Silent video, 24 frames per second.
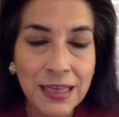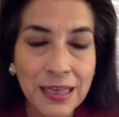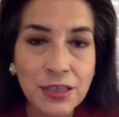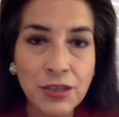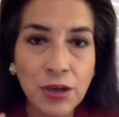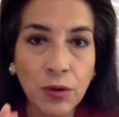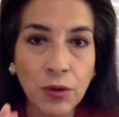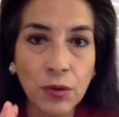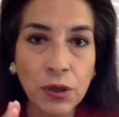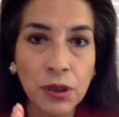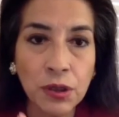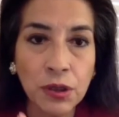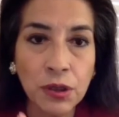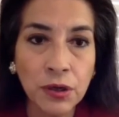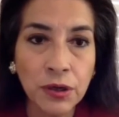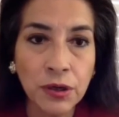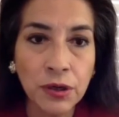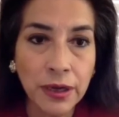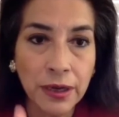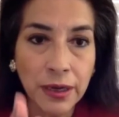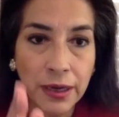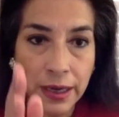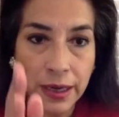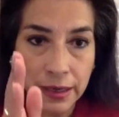So look,
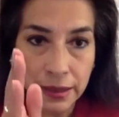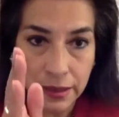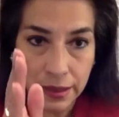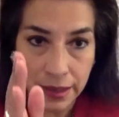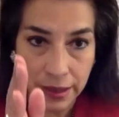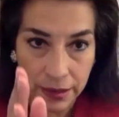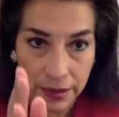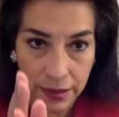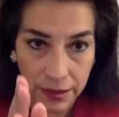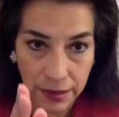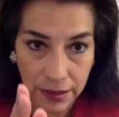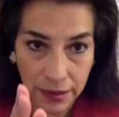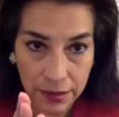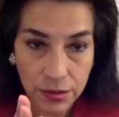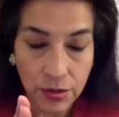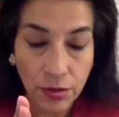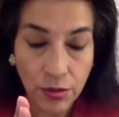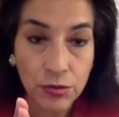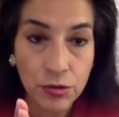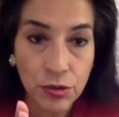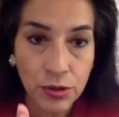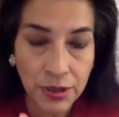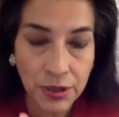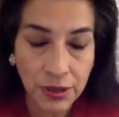and so
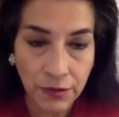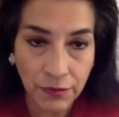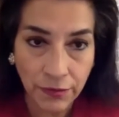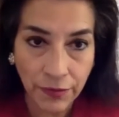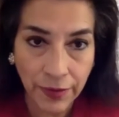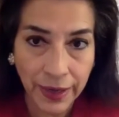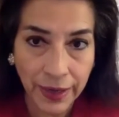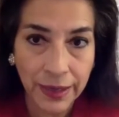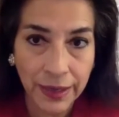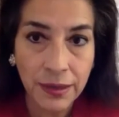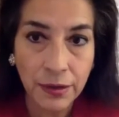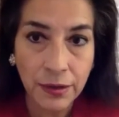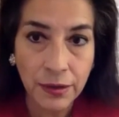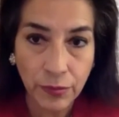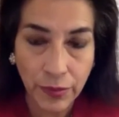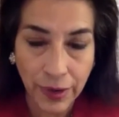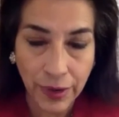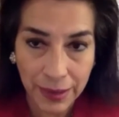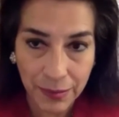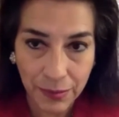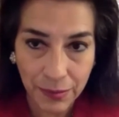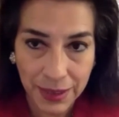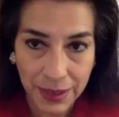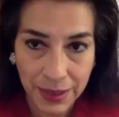to convey the
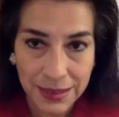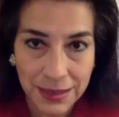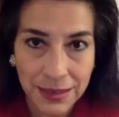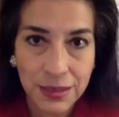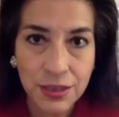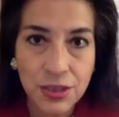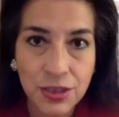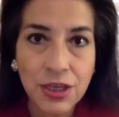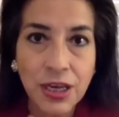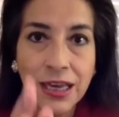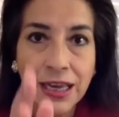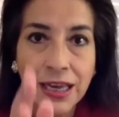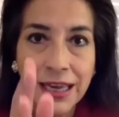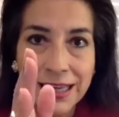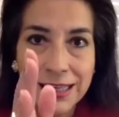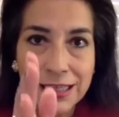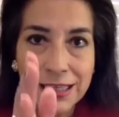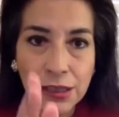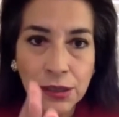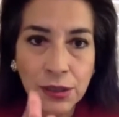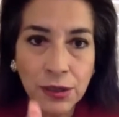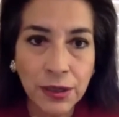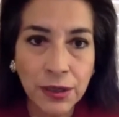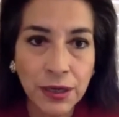right message is
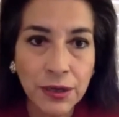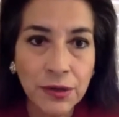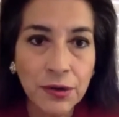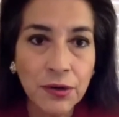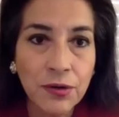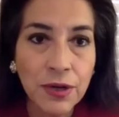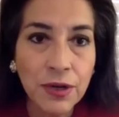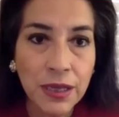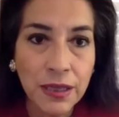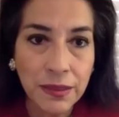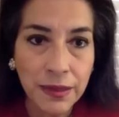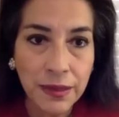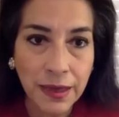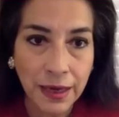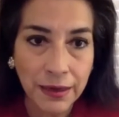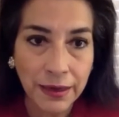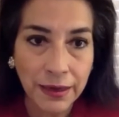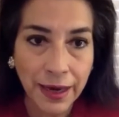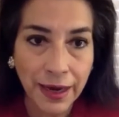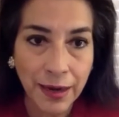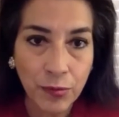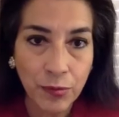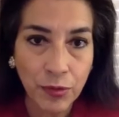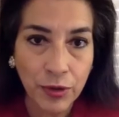look underneath that
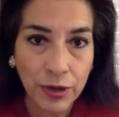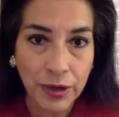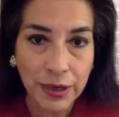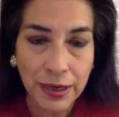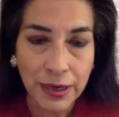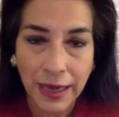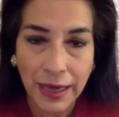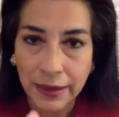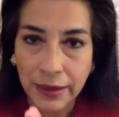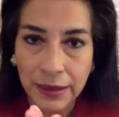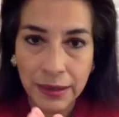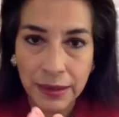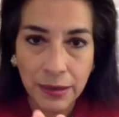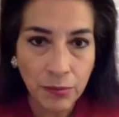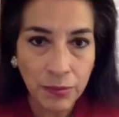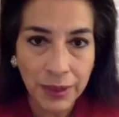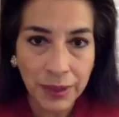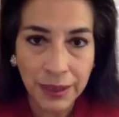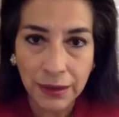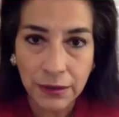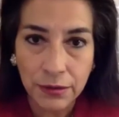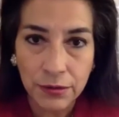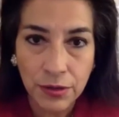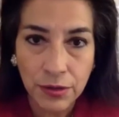camera, like in the
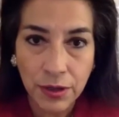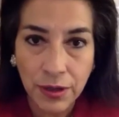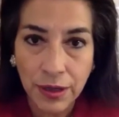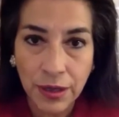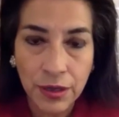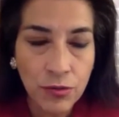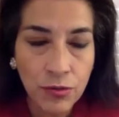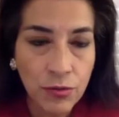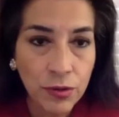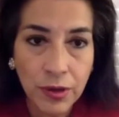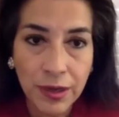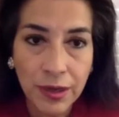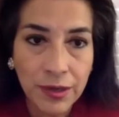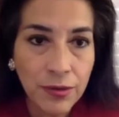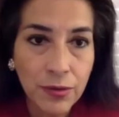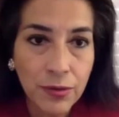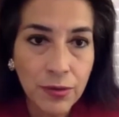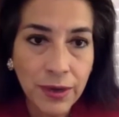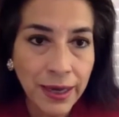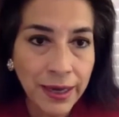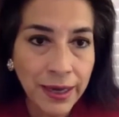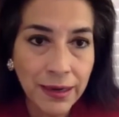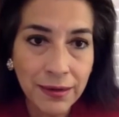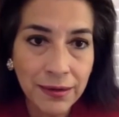middle, and you
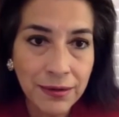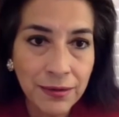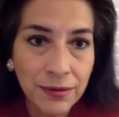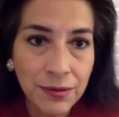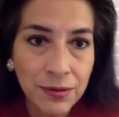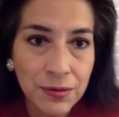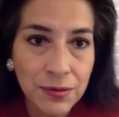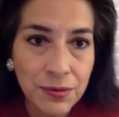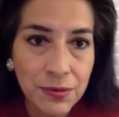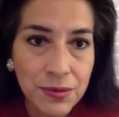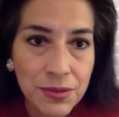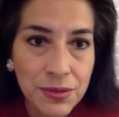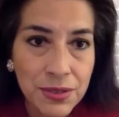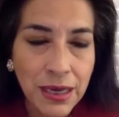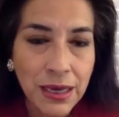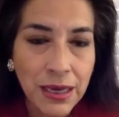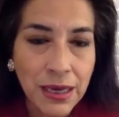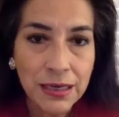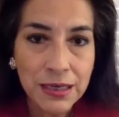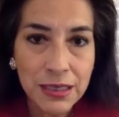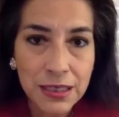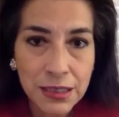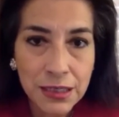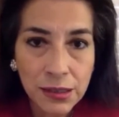can't lose.
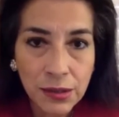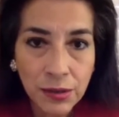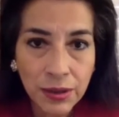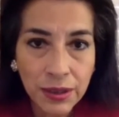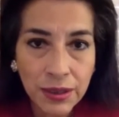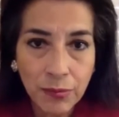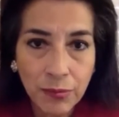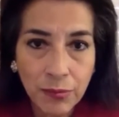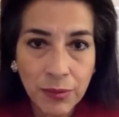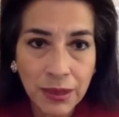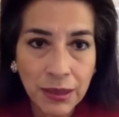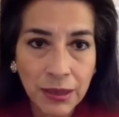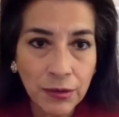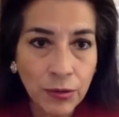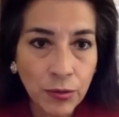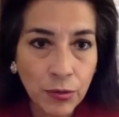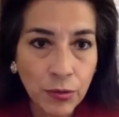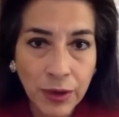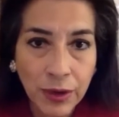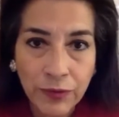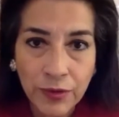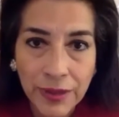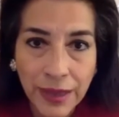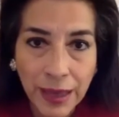Just look in the middle,
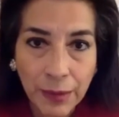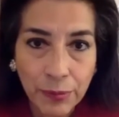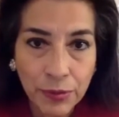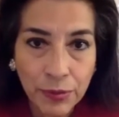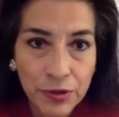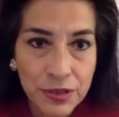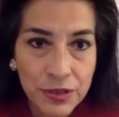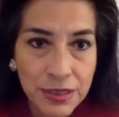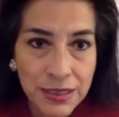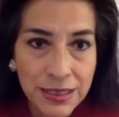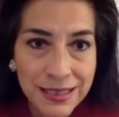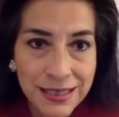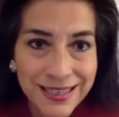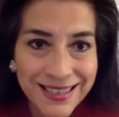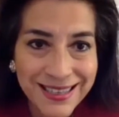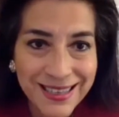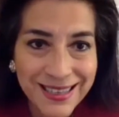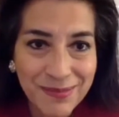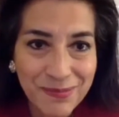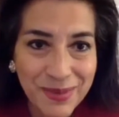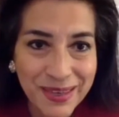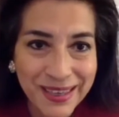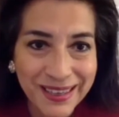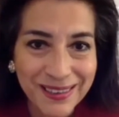whoever that person is in
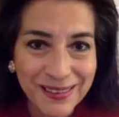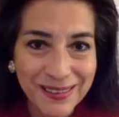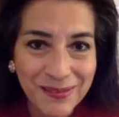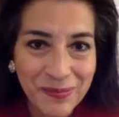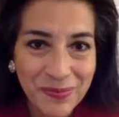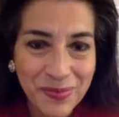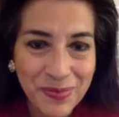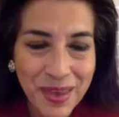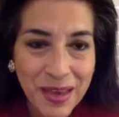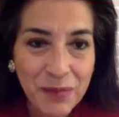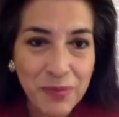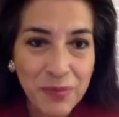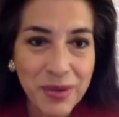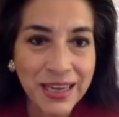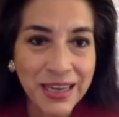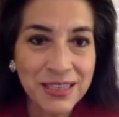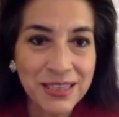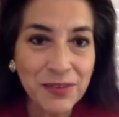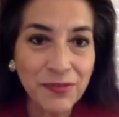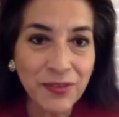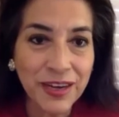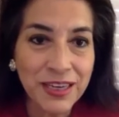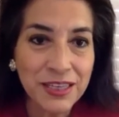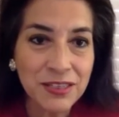the middle, because
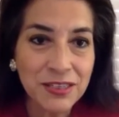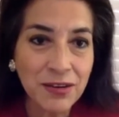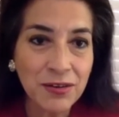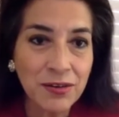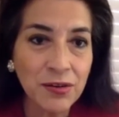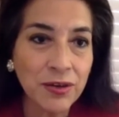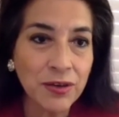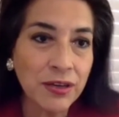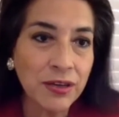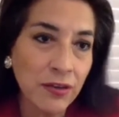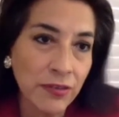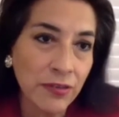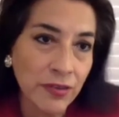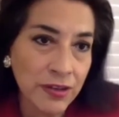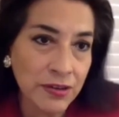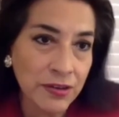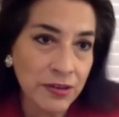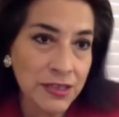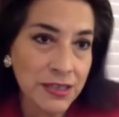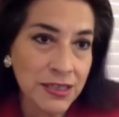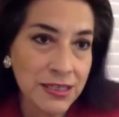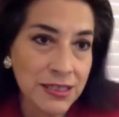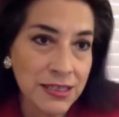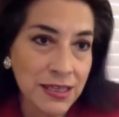if I start looking over there
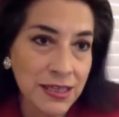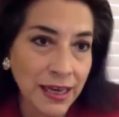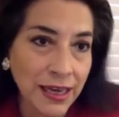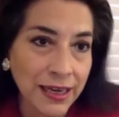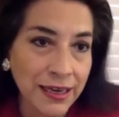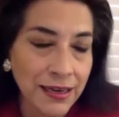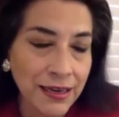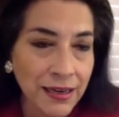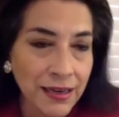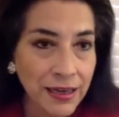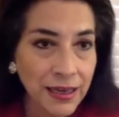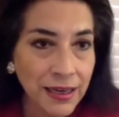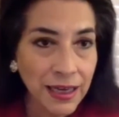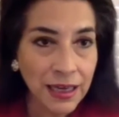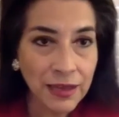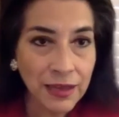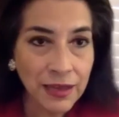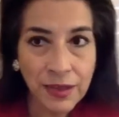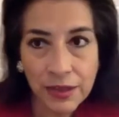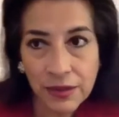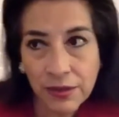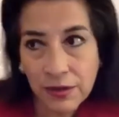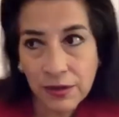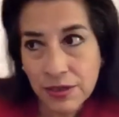to the side, and
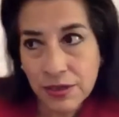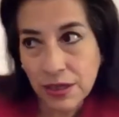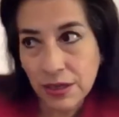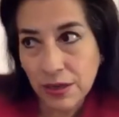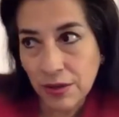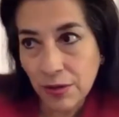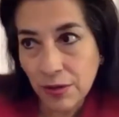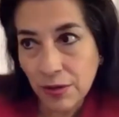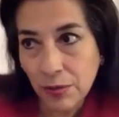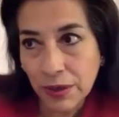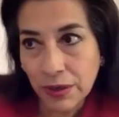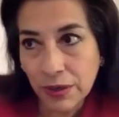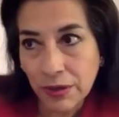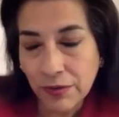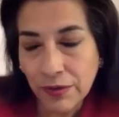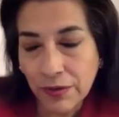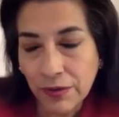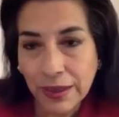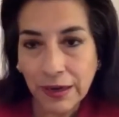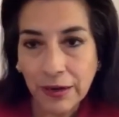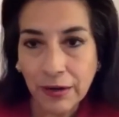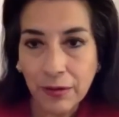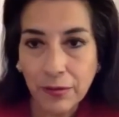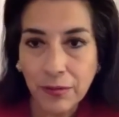then there's another one over
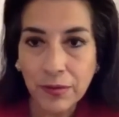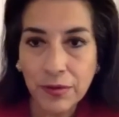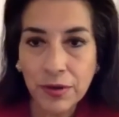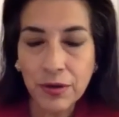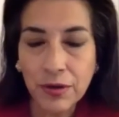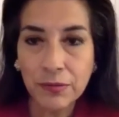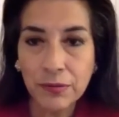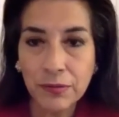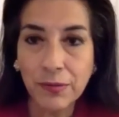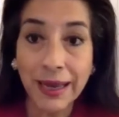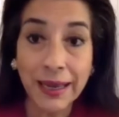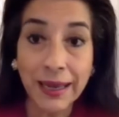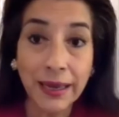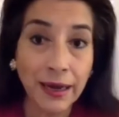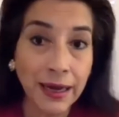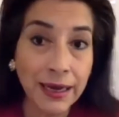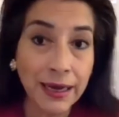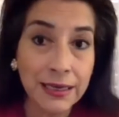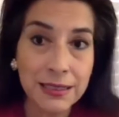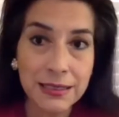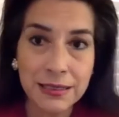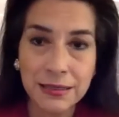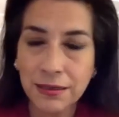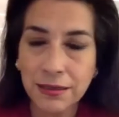there, my
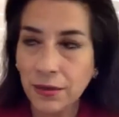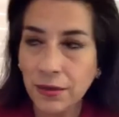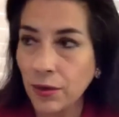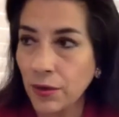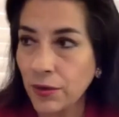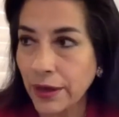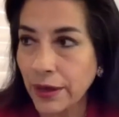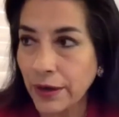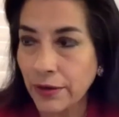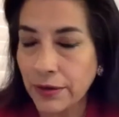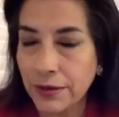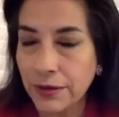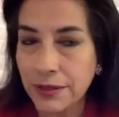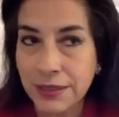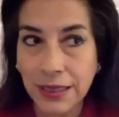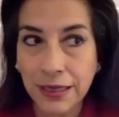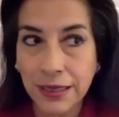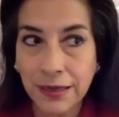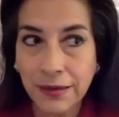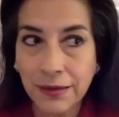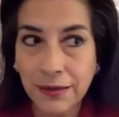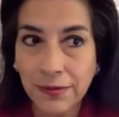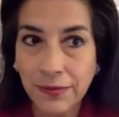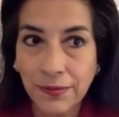eyes go there.
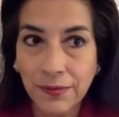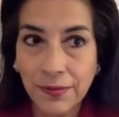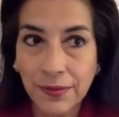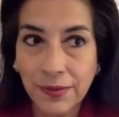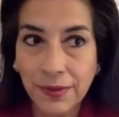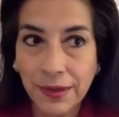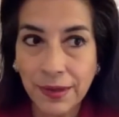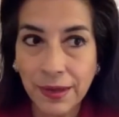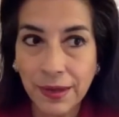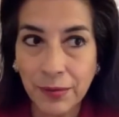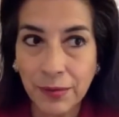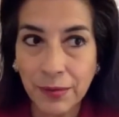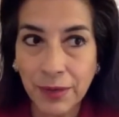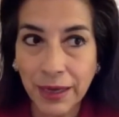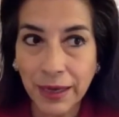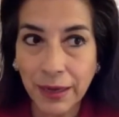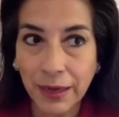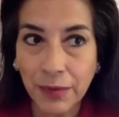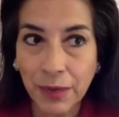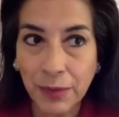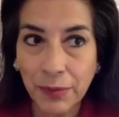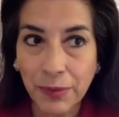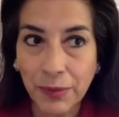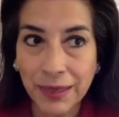See, I'm
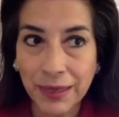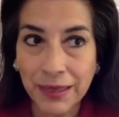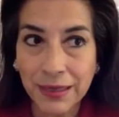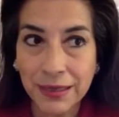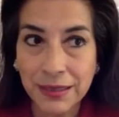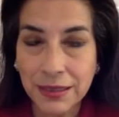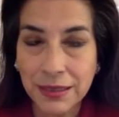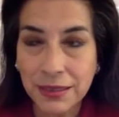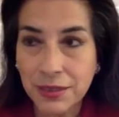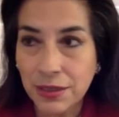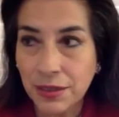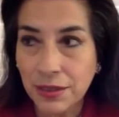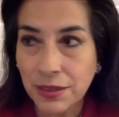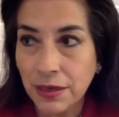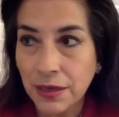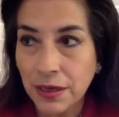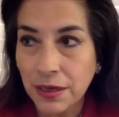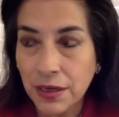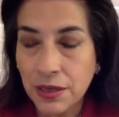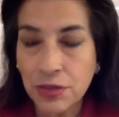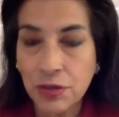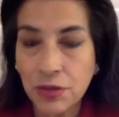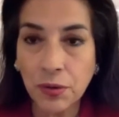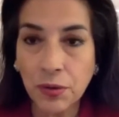not paying attention.
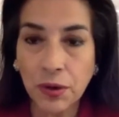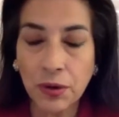So